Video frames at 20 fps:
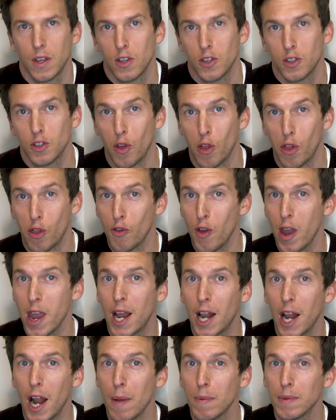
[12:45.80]
So 3
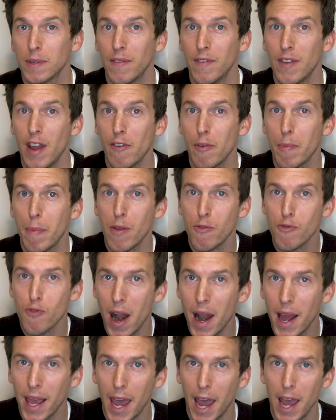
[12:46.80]
clubs have never been
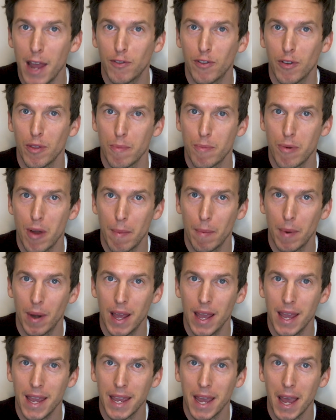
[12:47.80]
relegated from the Premier
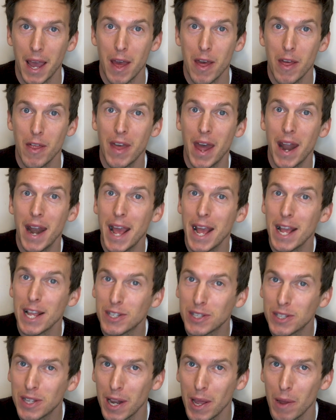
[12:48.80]
League, then
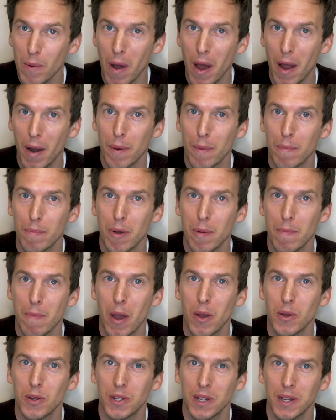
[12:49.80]
instantly won
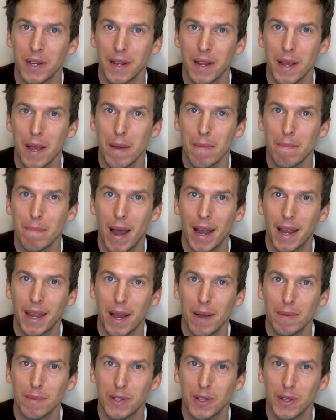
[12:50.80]
promotion back
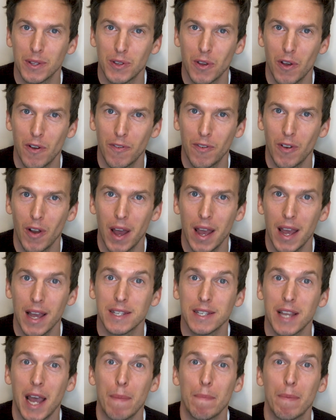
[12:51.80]
up to the top flight.
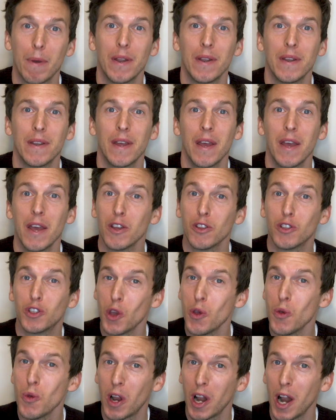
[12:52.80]
It's happened.
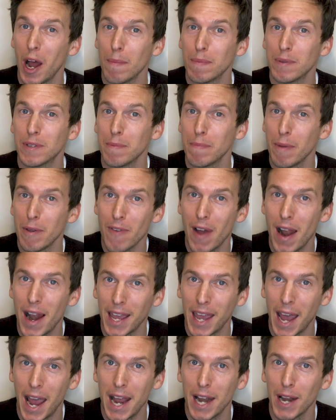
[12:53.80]
2 clubs have been
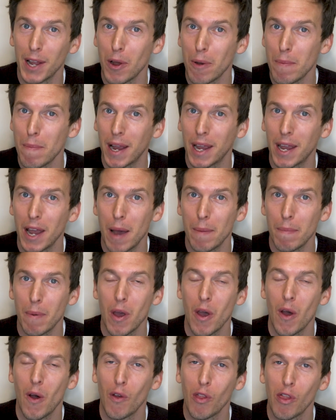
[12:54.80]
relegated and gone back up
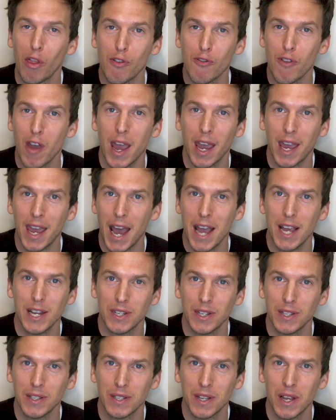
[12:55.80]
on 3
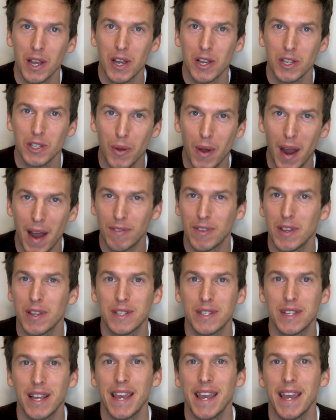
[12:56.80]
occasions. So we'll have to
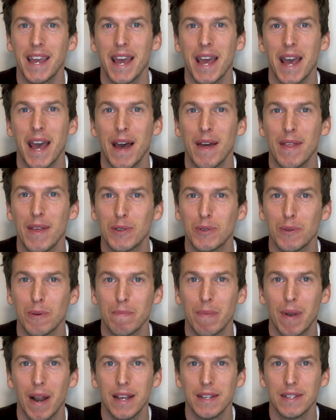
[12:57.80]
see how this one
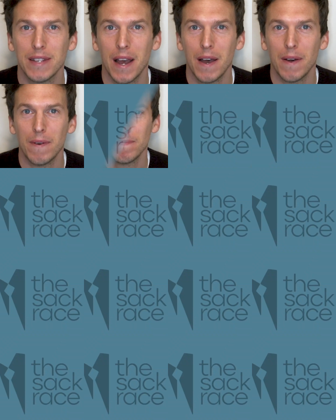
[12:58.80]
plays out.